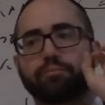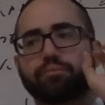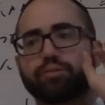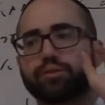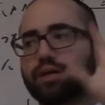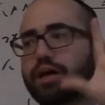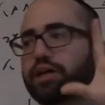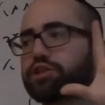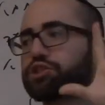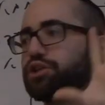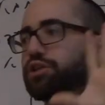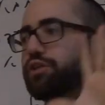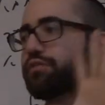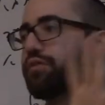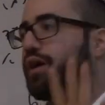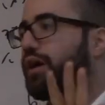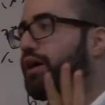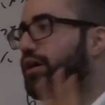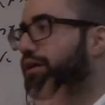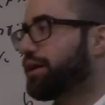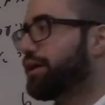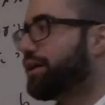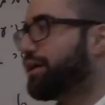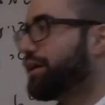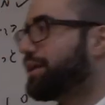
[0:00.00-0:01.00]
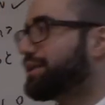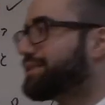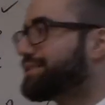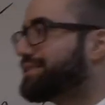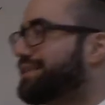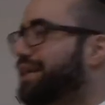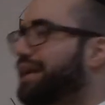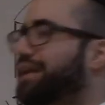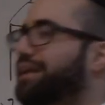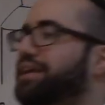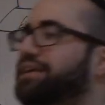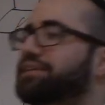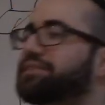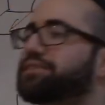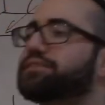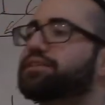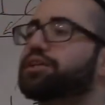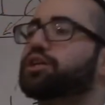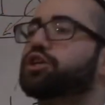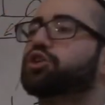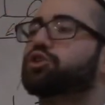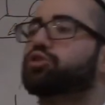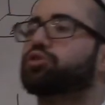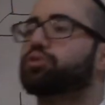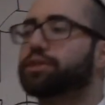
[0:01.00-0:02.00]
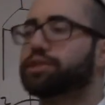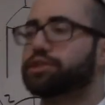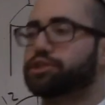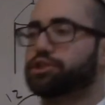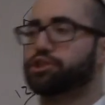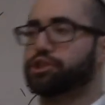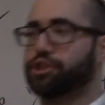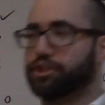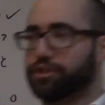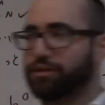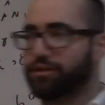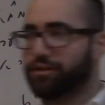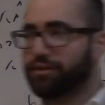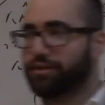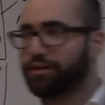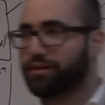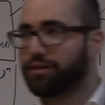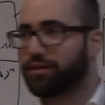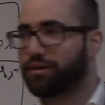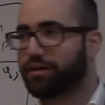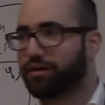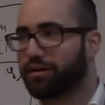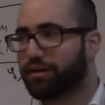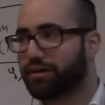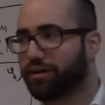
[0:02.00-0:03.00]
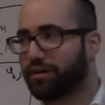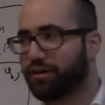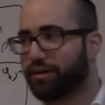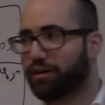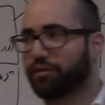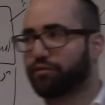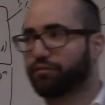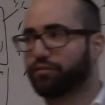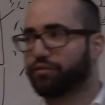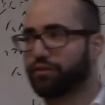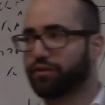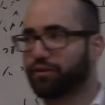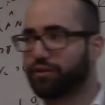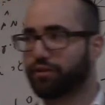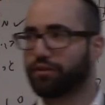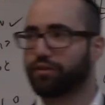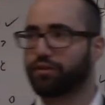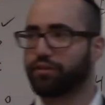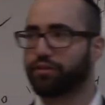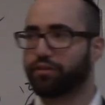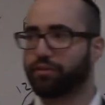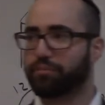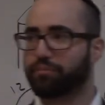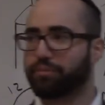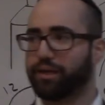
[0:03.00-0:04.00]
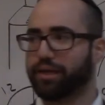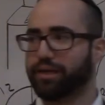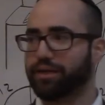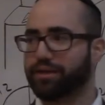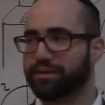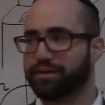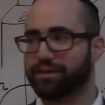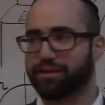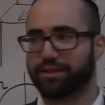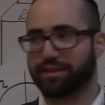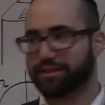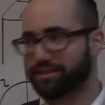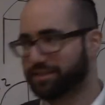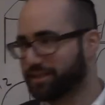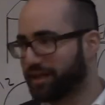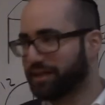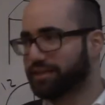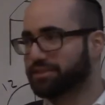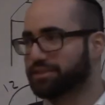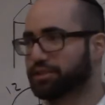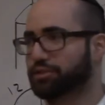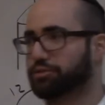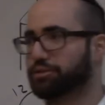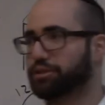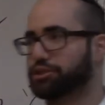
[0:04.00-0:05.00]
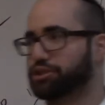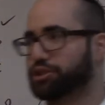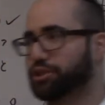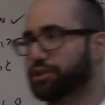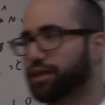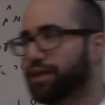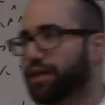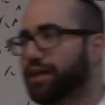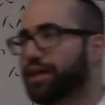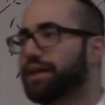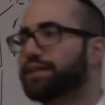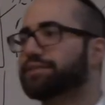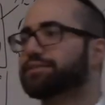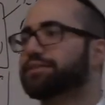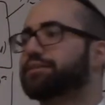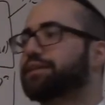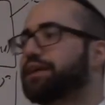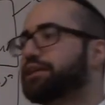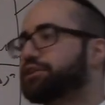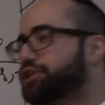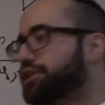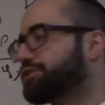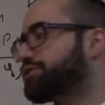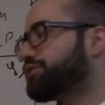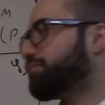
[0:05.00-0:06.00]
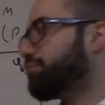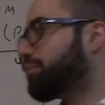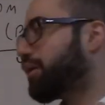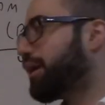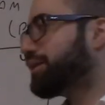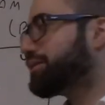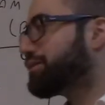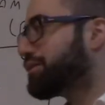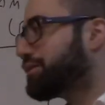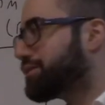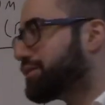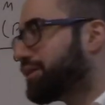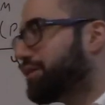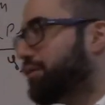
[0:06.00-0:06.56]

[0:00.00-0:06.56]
production of honey is not a secretion of the bee. It's not a secretion. It's a digestive process